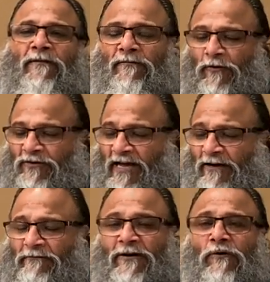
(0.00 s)
For
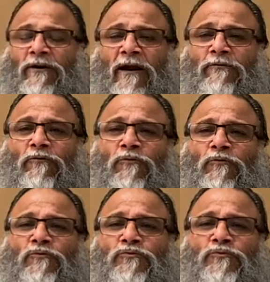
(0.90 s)
that, we don't have
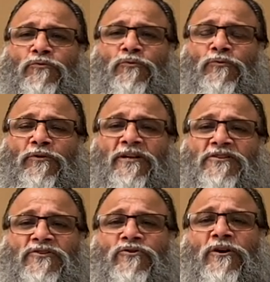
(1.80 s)
to
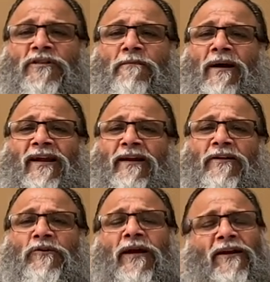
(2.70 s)
destroy the mind.
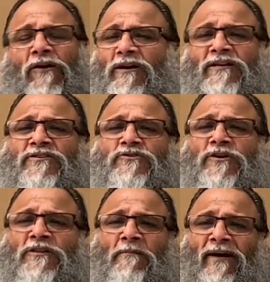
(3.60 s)
You cannot
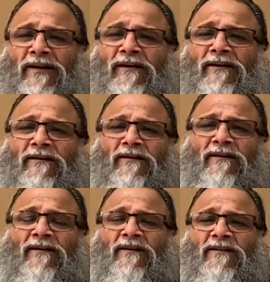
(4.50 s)
destroy the mind.
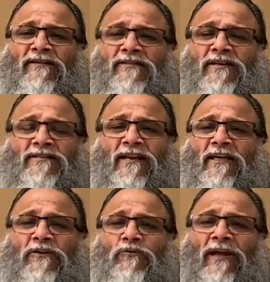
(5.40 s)
Just
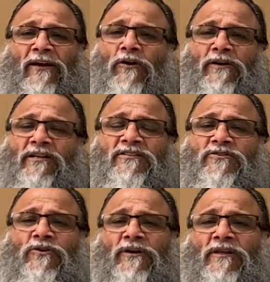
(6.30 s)
like you cannot
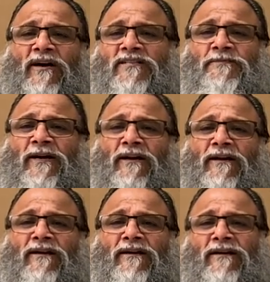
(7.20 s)
destroy the husband.
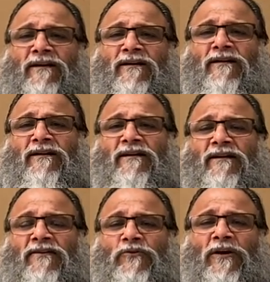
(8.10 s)

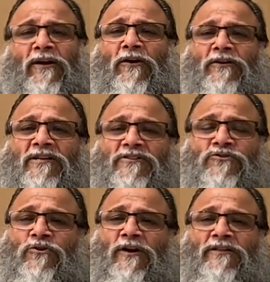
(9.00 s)
You cannot
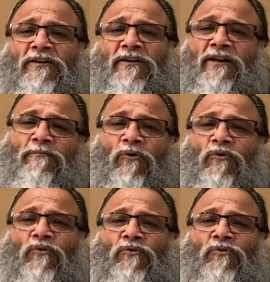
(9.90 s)
destroy the rainbow.